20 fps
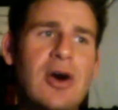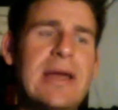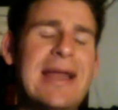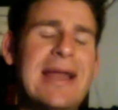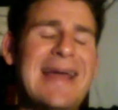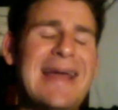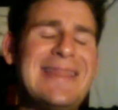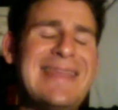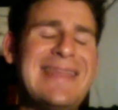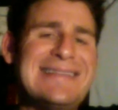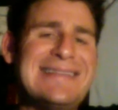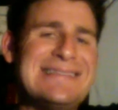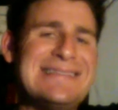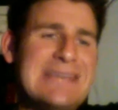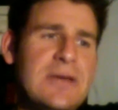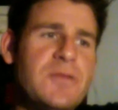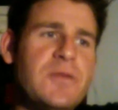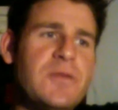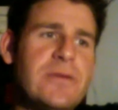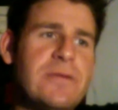And I think
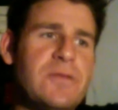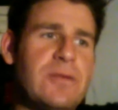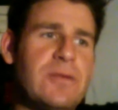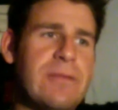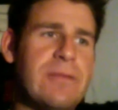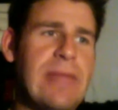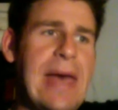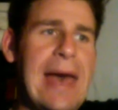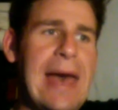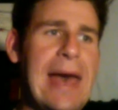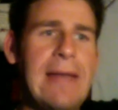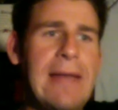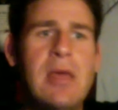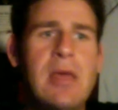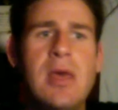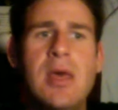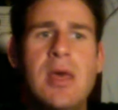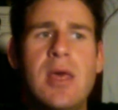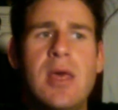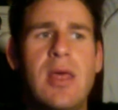different from that,
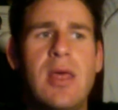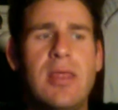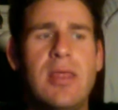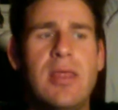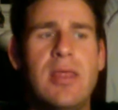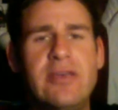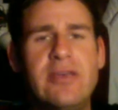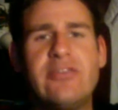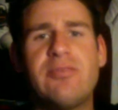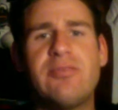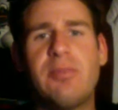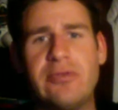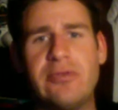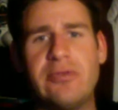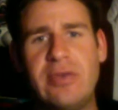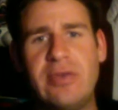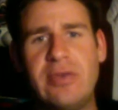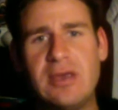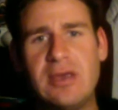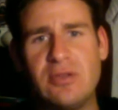this
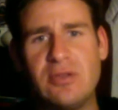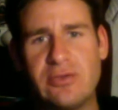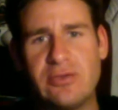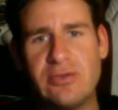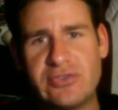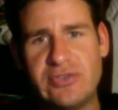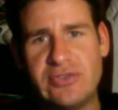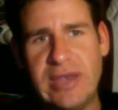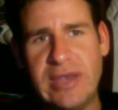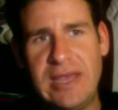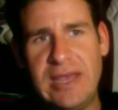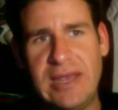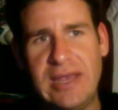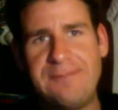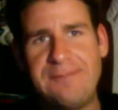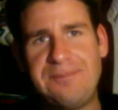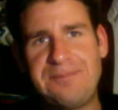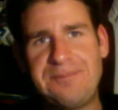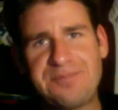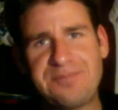particular scene
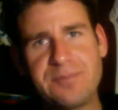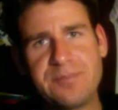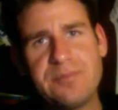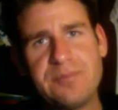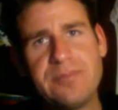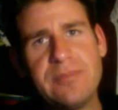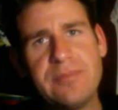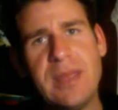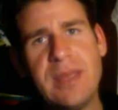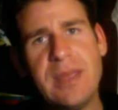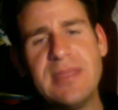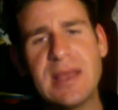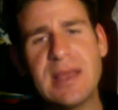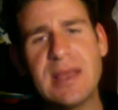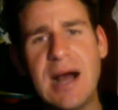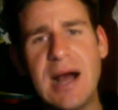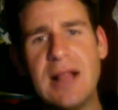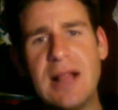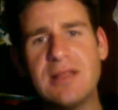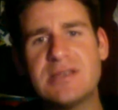in the
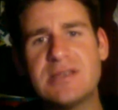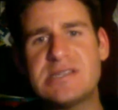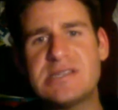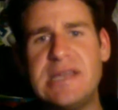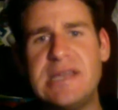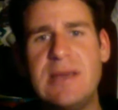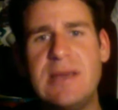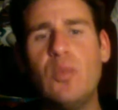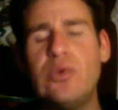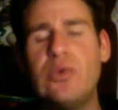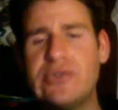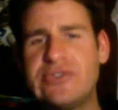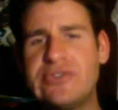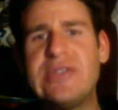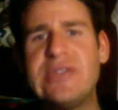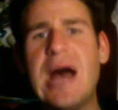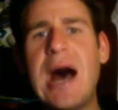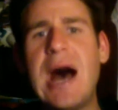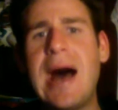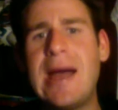Coliseum was
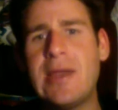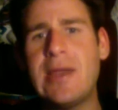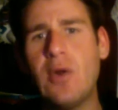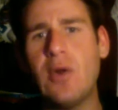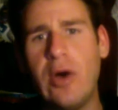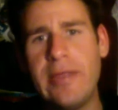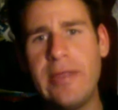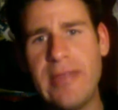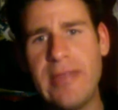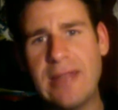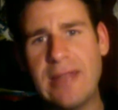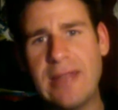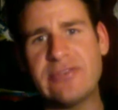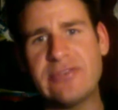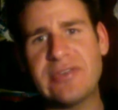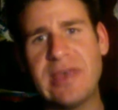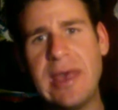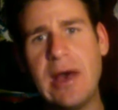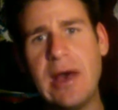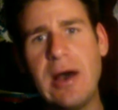not on that
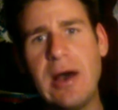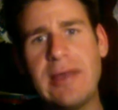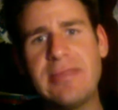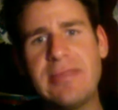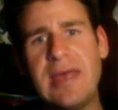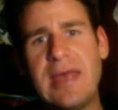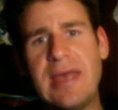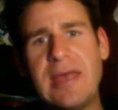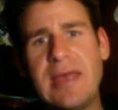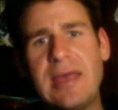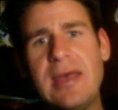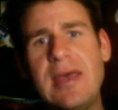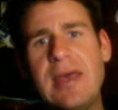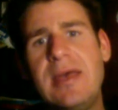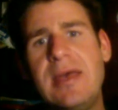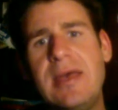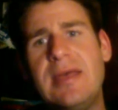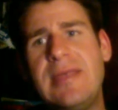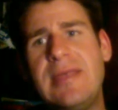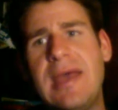scale. I think
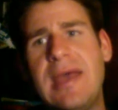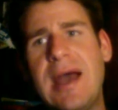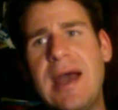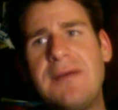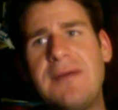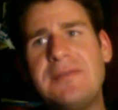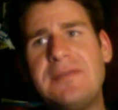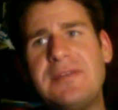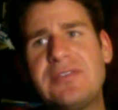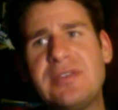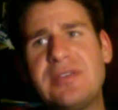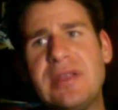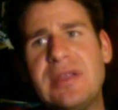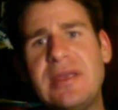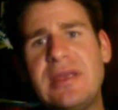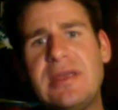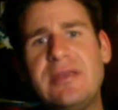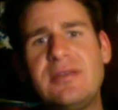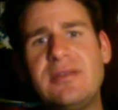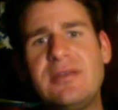they
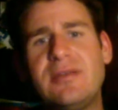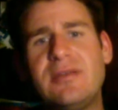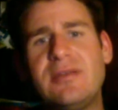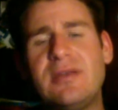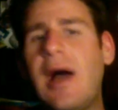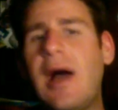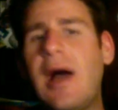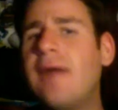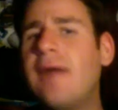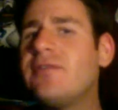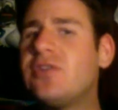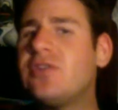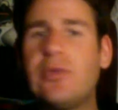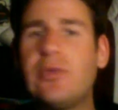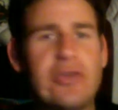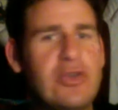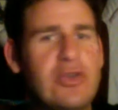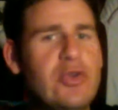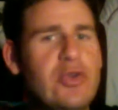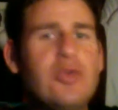obviously was a
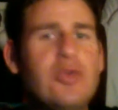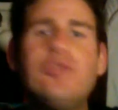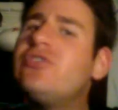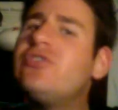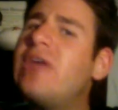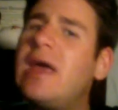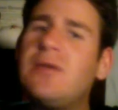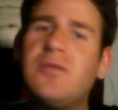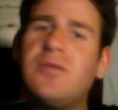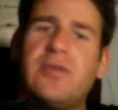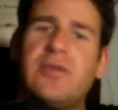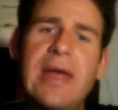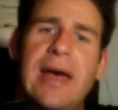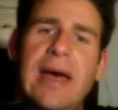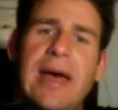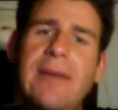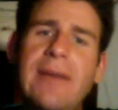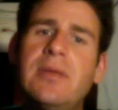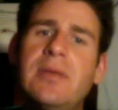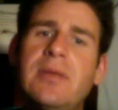huge set for
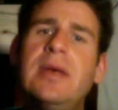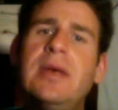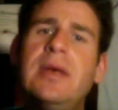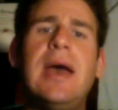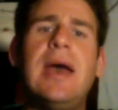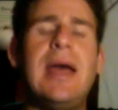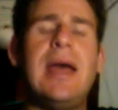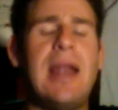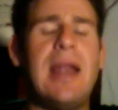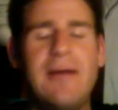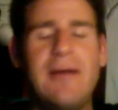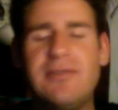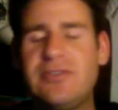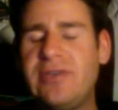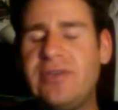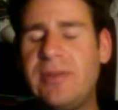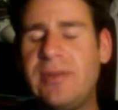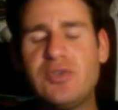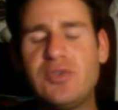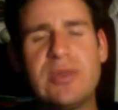them, and obviously
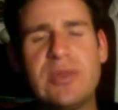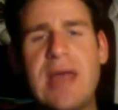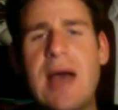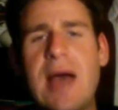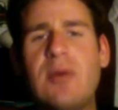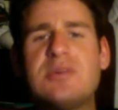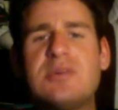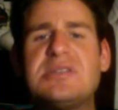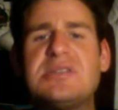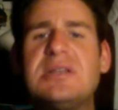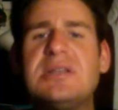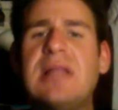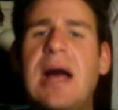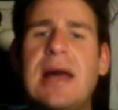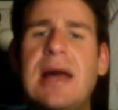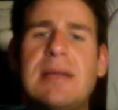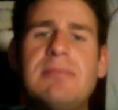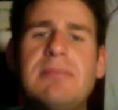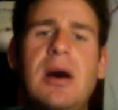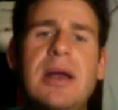I'm sure that was a lot
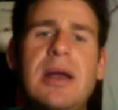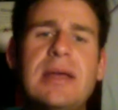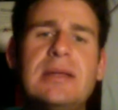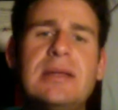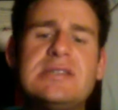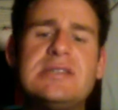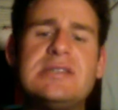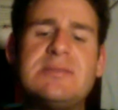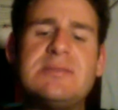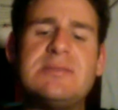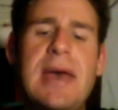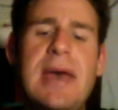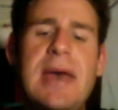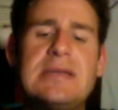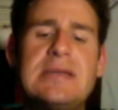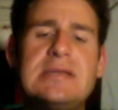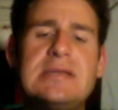of money to spend.